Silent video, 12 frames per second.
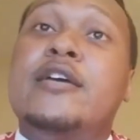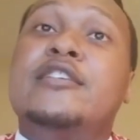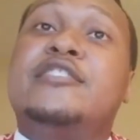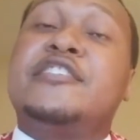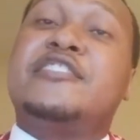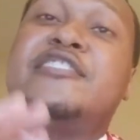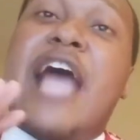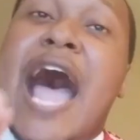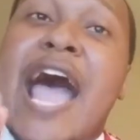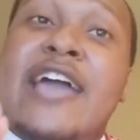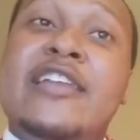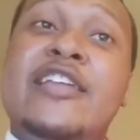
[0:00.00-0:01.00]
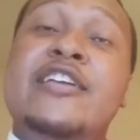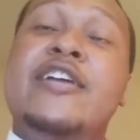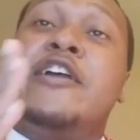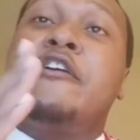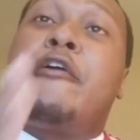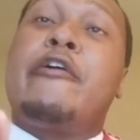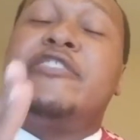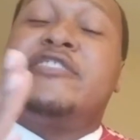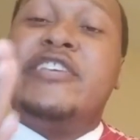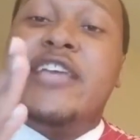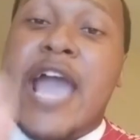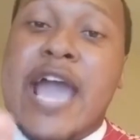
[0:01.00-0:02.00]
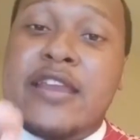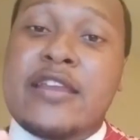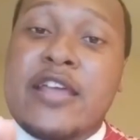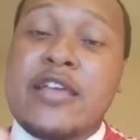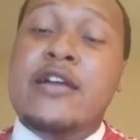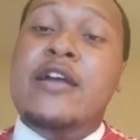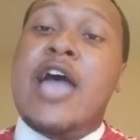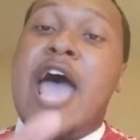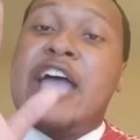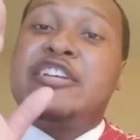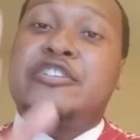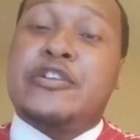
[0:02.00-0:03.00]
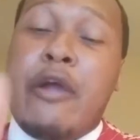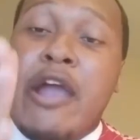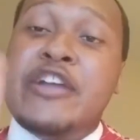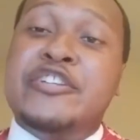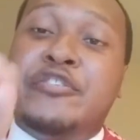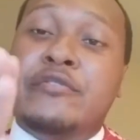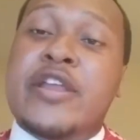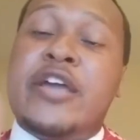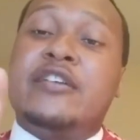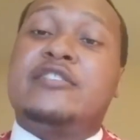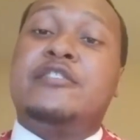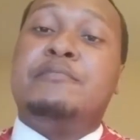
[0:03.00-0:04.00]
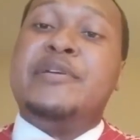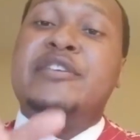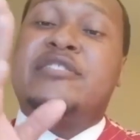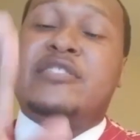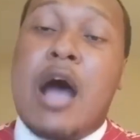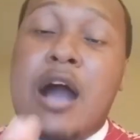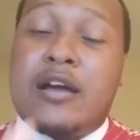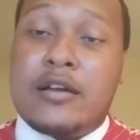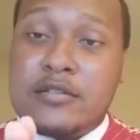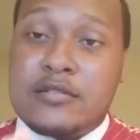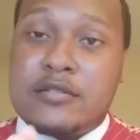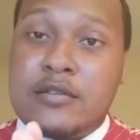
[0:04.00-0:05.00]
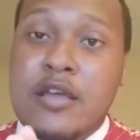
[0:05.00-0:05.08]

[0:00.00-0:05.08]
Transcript: Society and Christianity has trained you to be suckers